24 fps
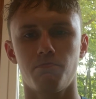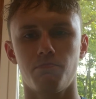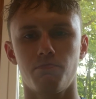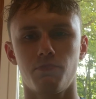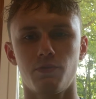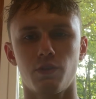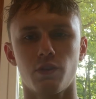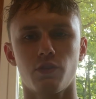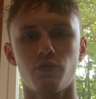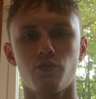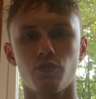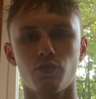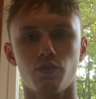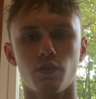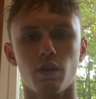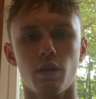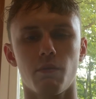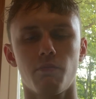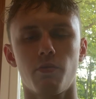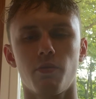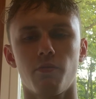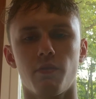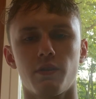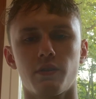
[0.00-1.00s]
since you're
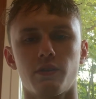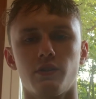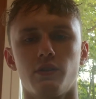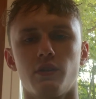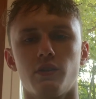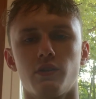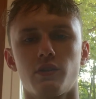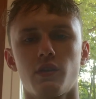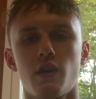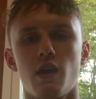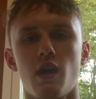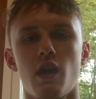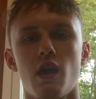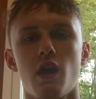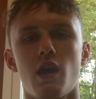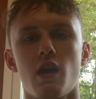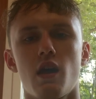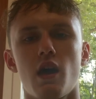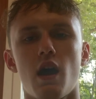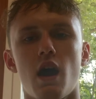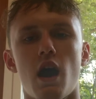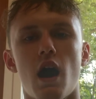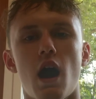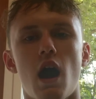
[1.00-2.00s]
implementing this,
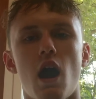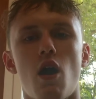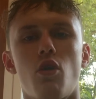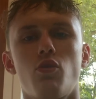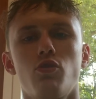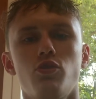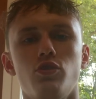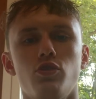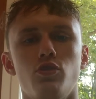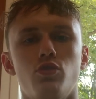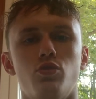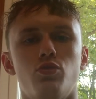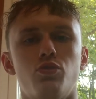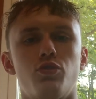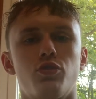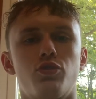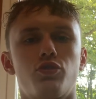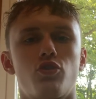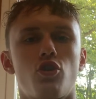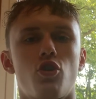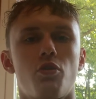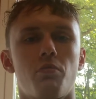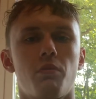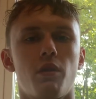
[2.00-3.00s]
how do you
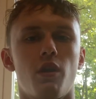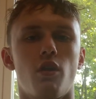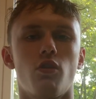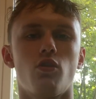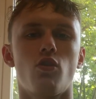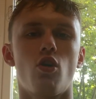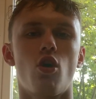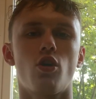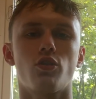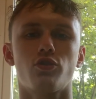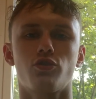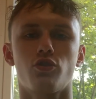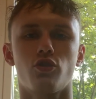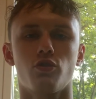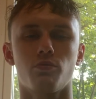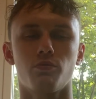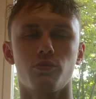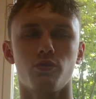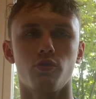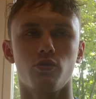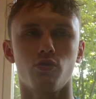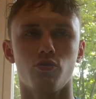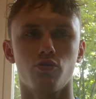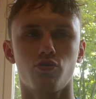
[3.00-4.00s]
determine a long-term
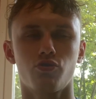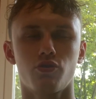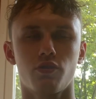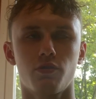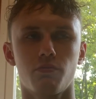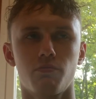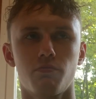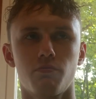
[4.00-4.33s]
solution?